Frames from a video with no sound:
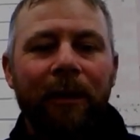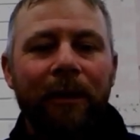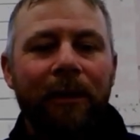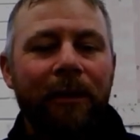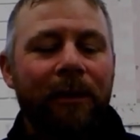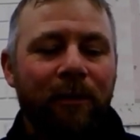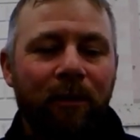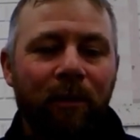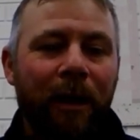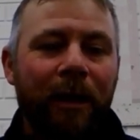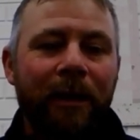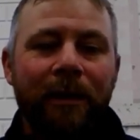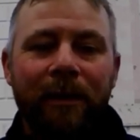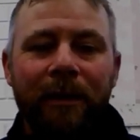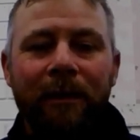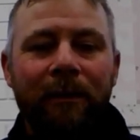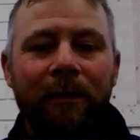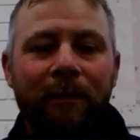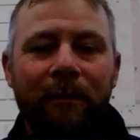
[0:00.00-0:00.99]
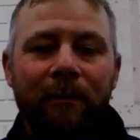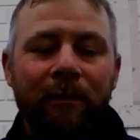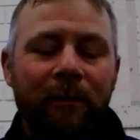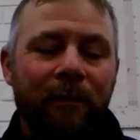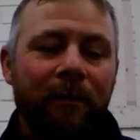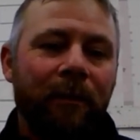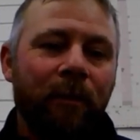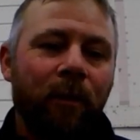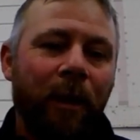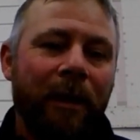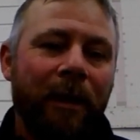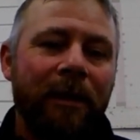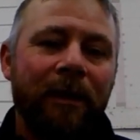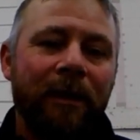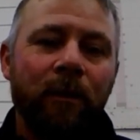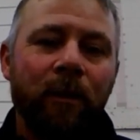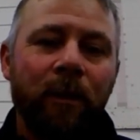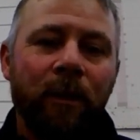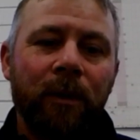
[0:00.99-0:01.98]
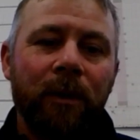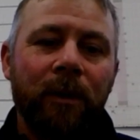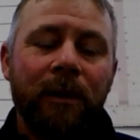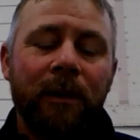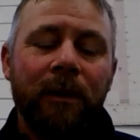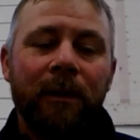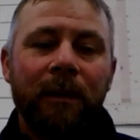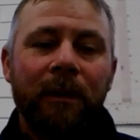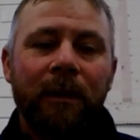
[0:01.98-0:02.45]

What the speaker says: You're just wasting words.